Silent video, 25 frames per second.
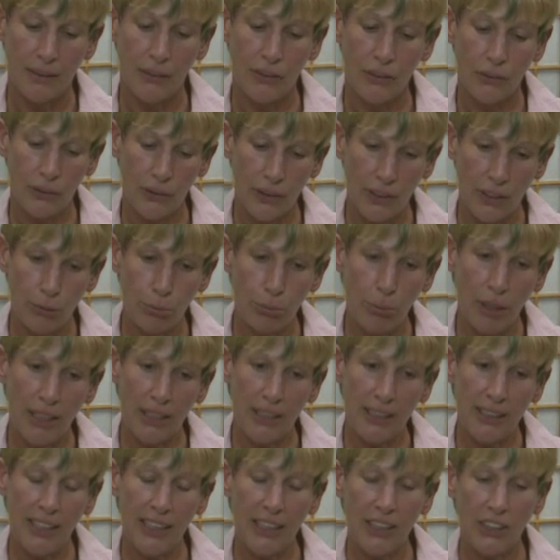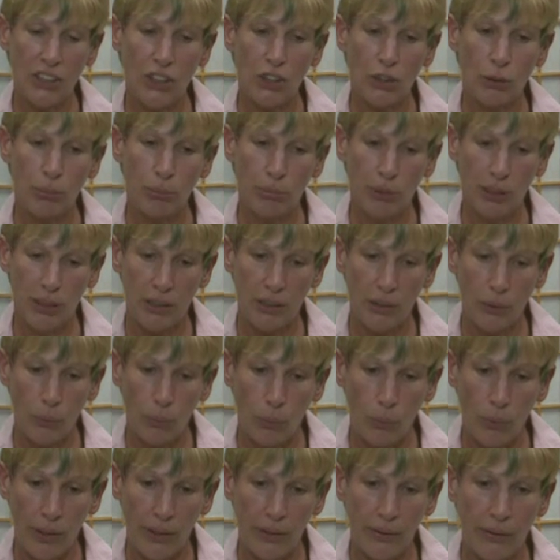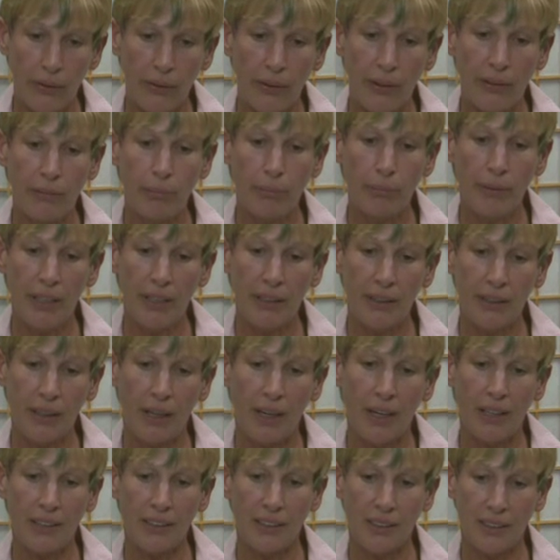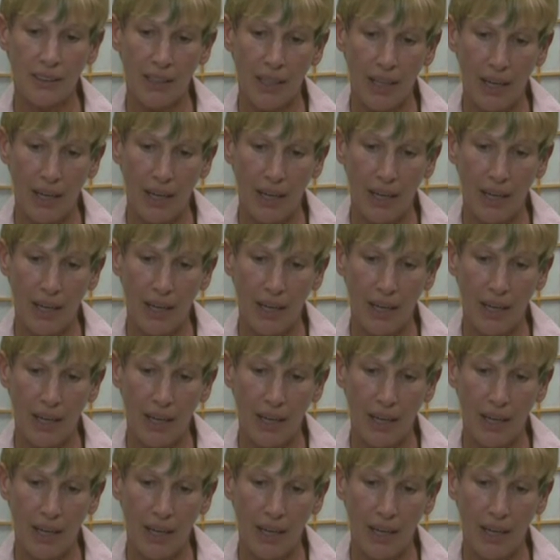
Through this meditation and being aware of my thoughts,